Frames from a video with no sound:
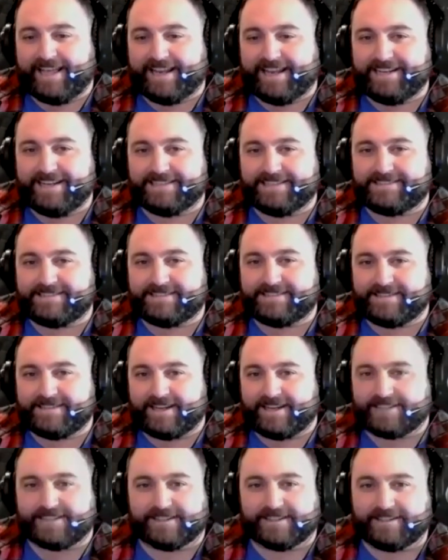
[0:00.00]
And it is
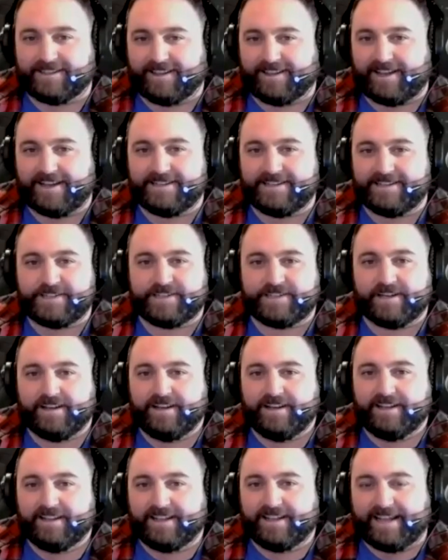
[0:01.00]
such a kludge.
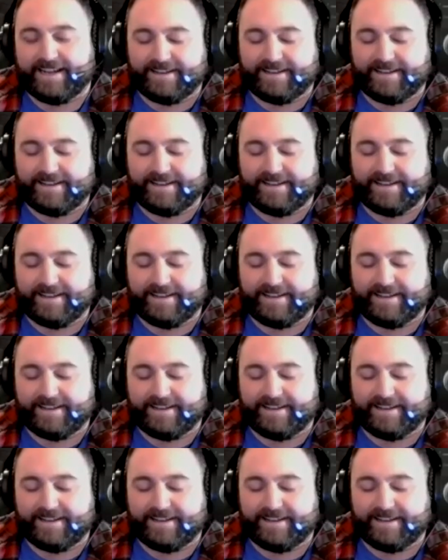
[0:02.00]
Like,